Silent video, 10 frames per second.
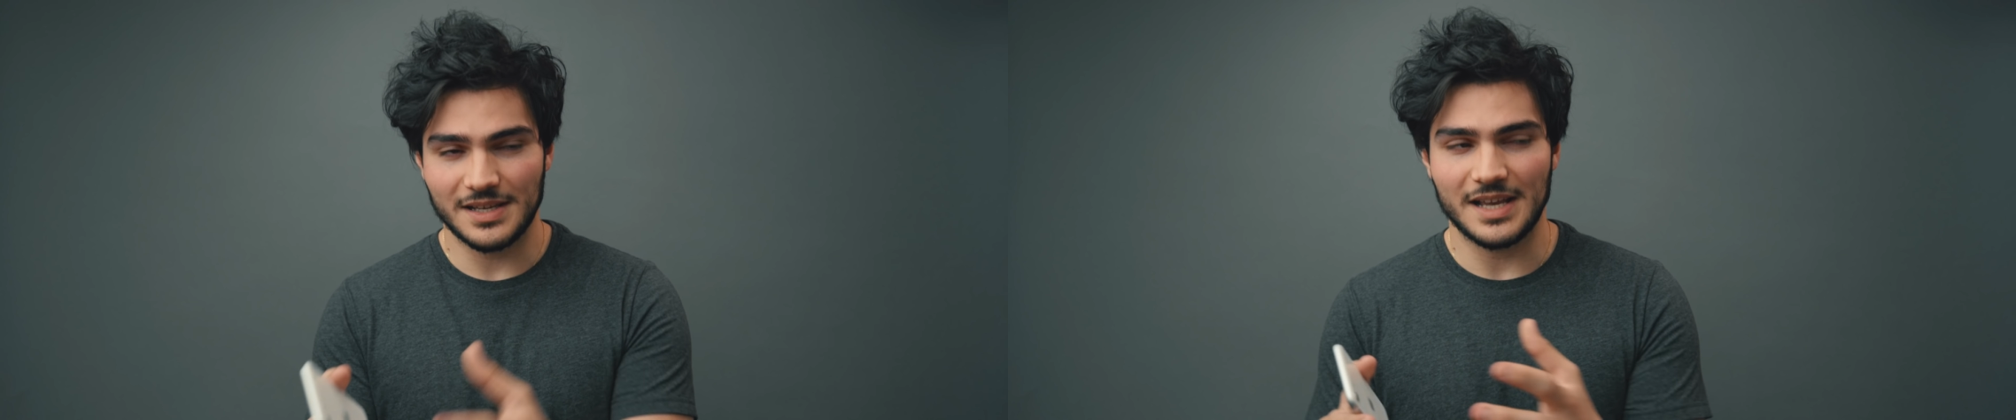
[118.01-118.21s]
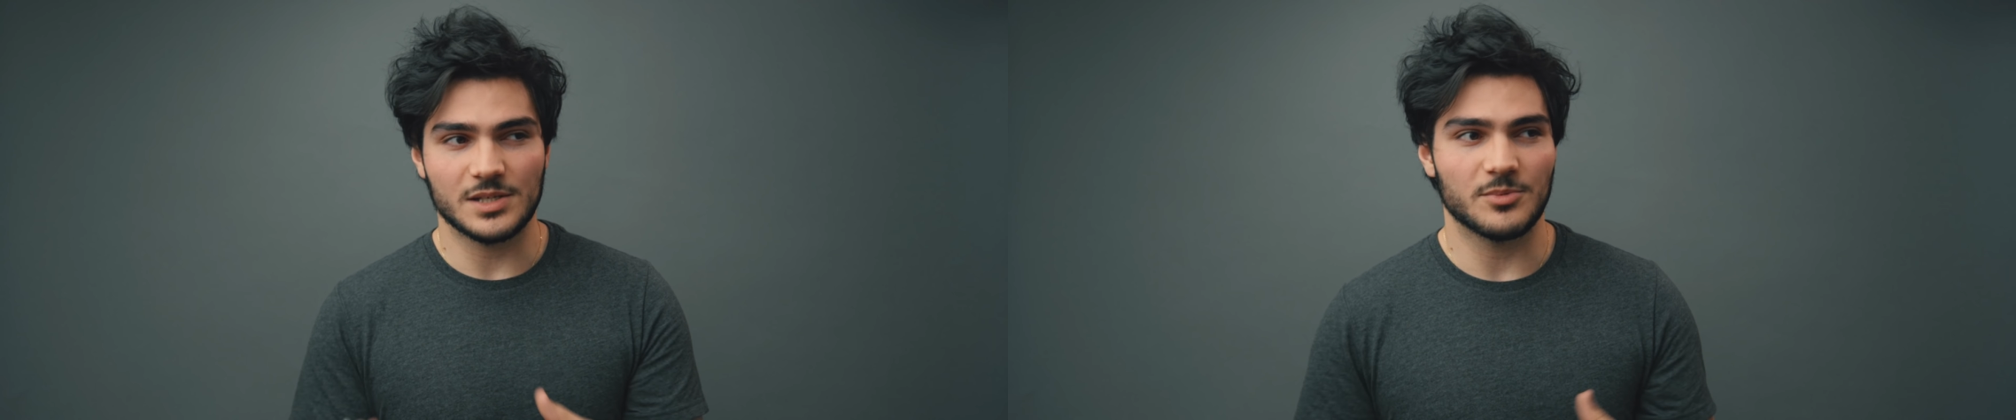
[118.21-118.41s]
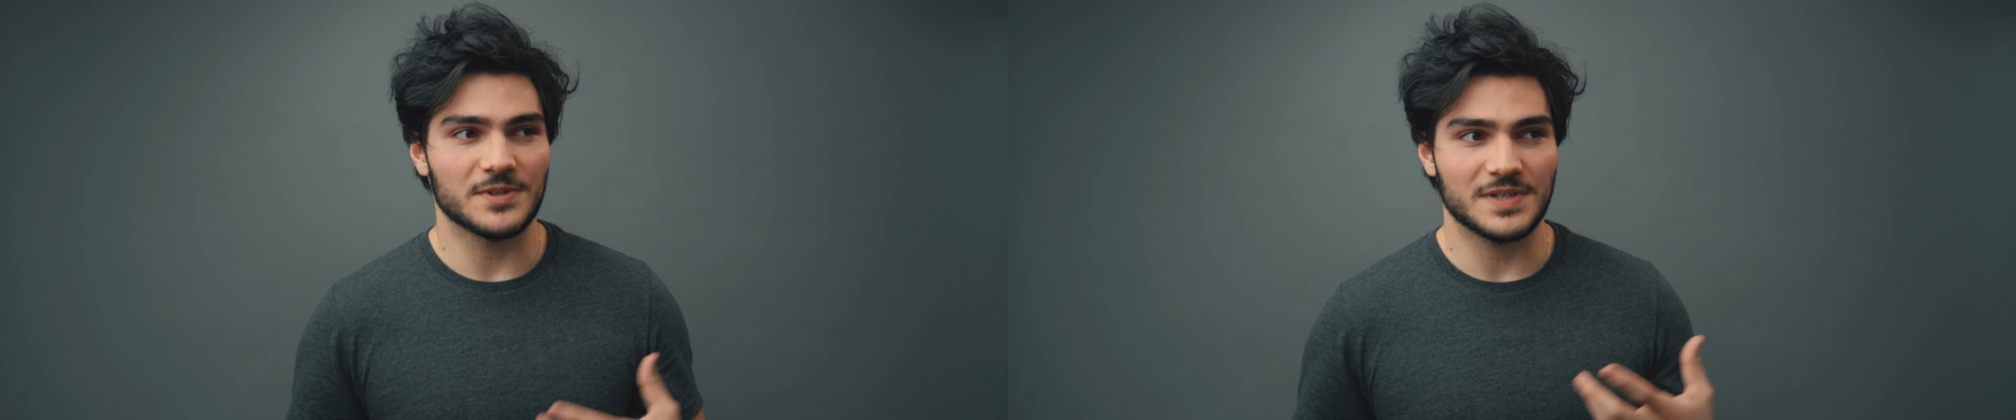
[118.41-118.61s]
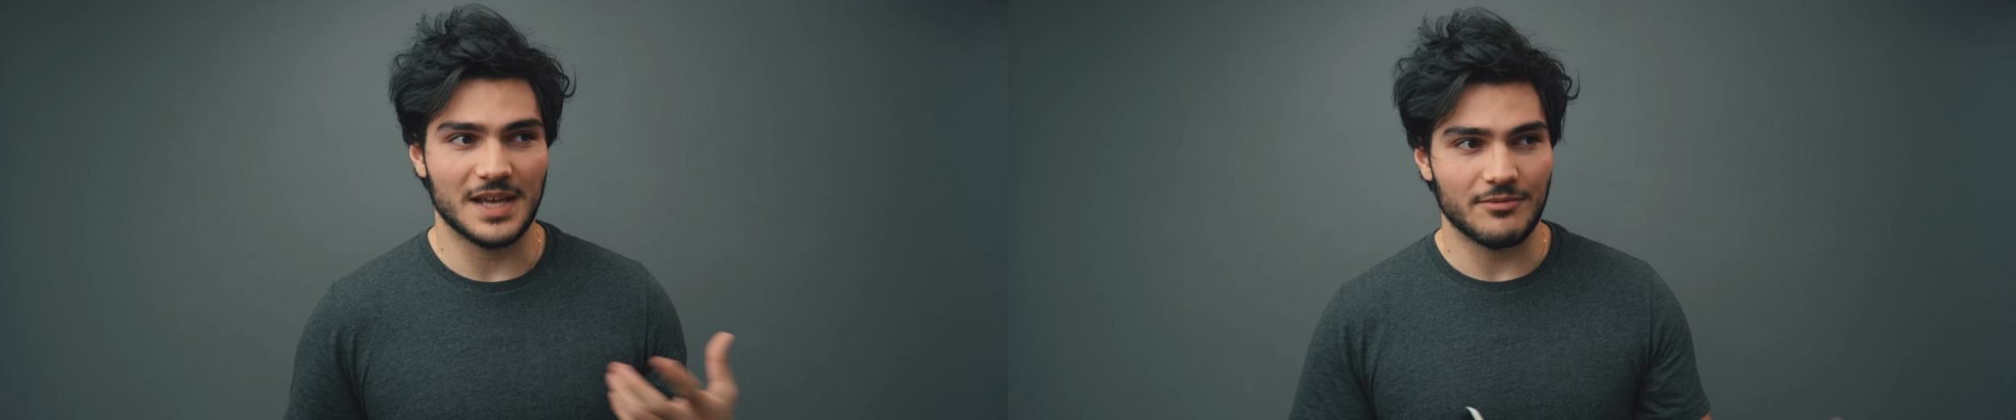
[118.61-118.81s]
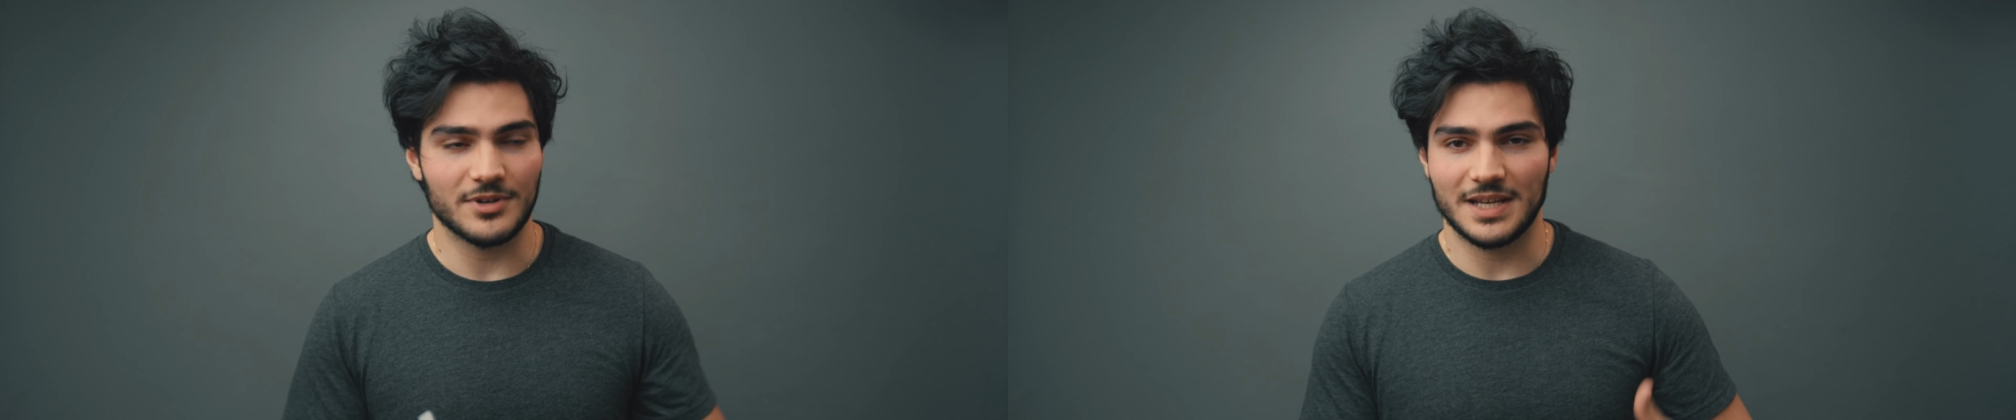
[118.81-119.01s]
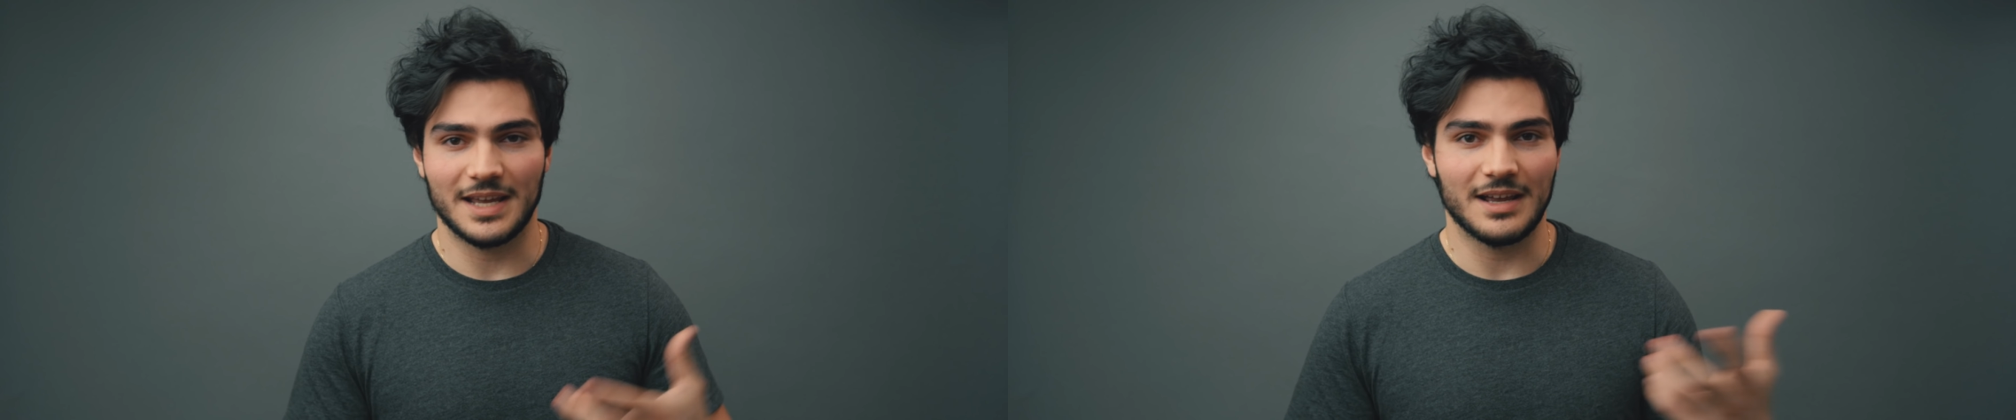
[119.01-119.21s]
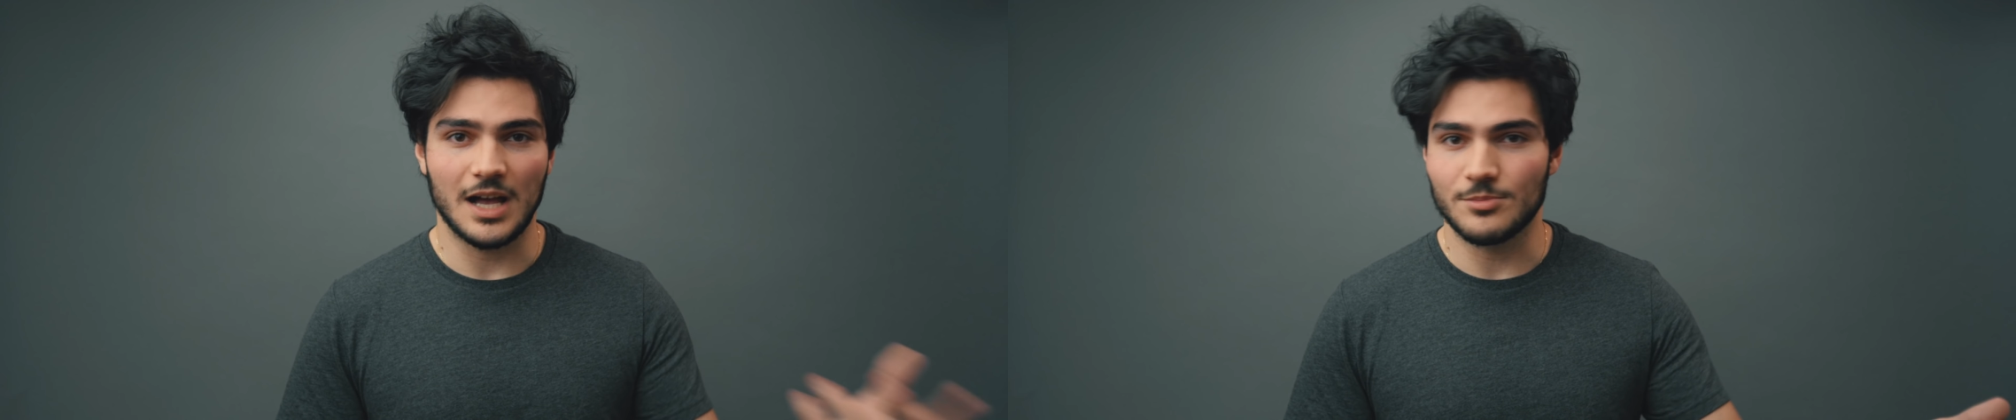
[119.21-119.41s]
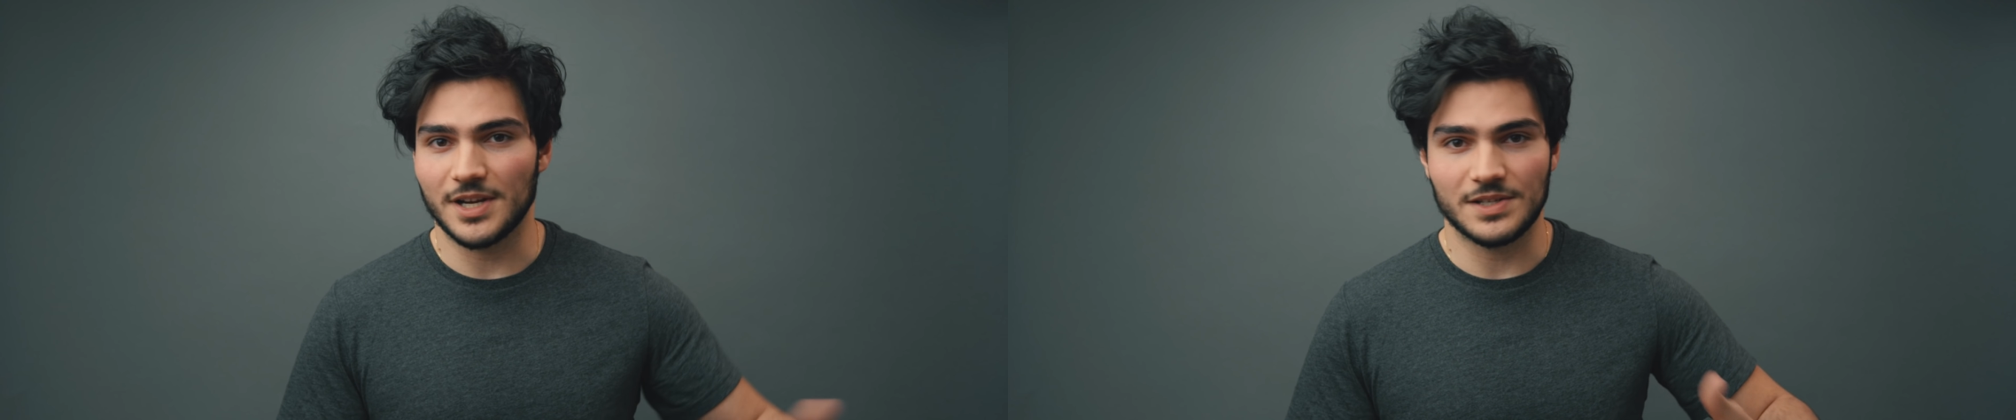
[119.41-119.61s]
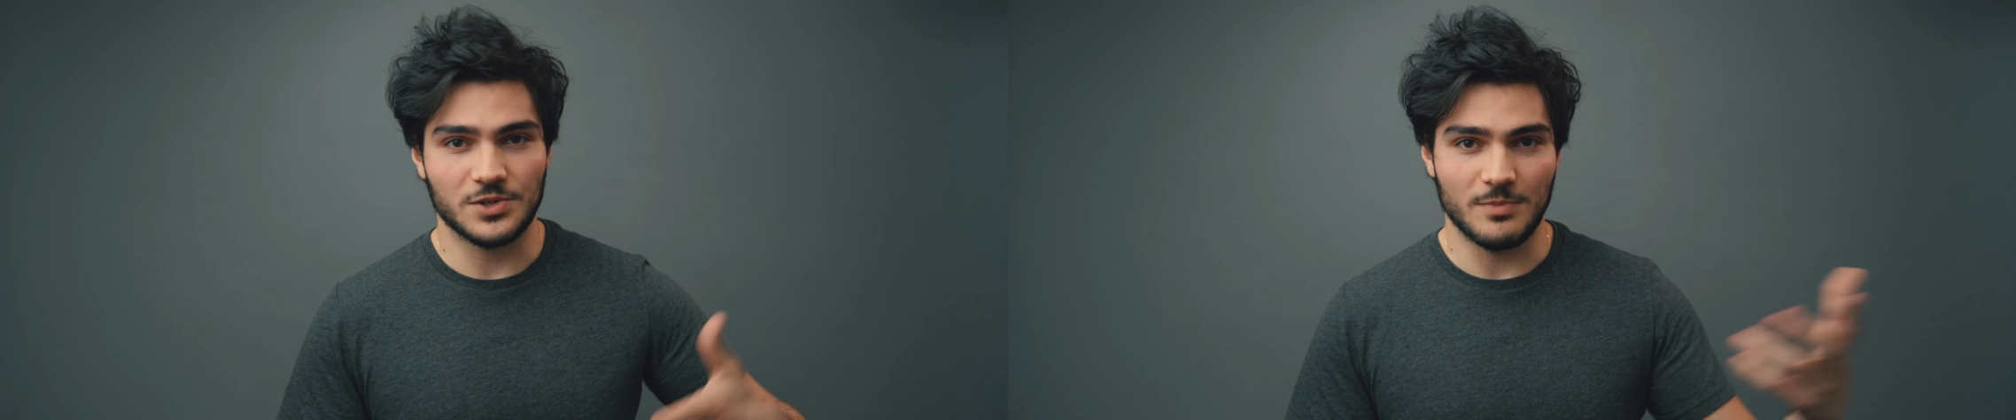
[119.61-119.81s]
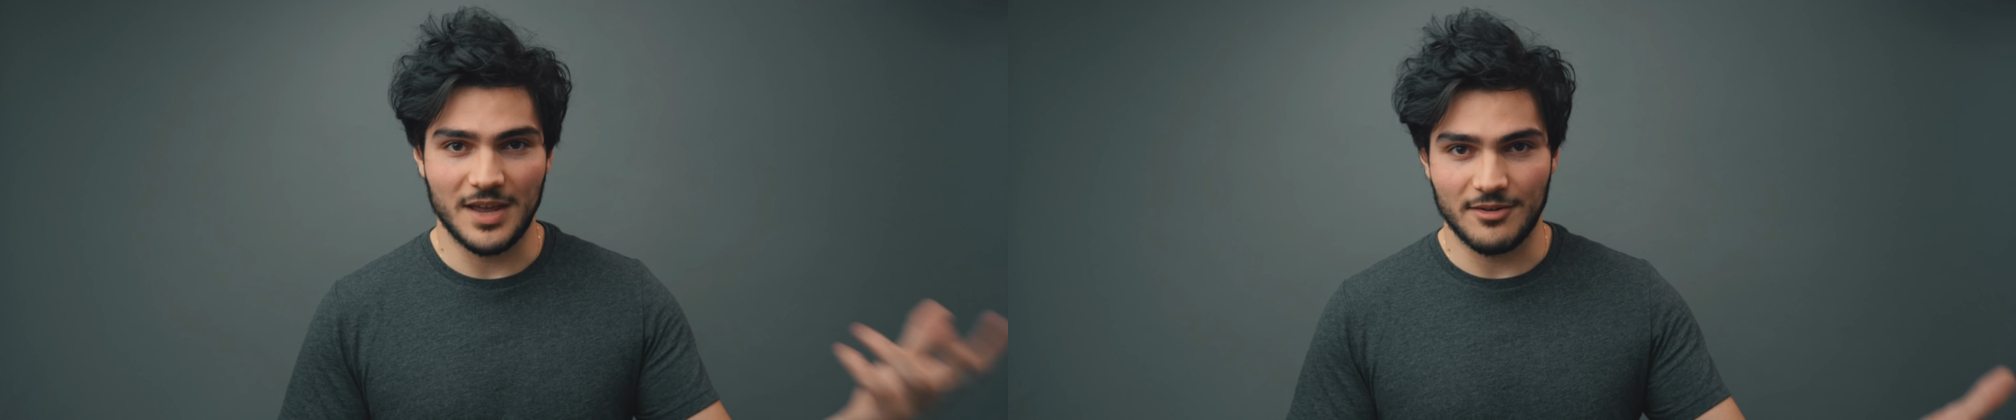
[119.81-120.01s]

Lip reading: as opposed to everyday objects you may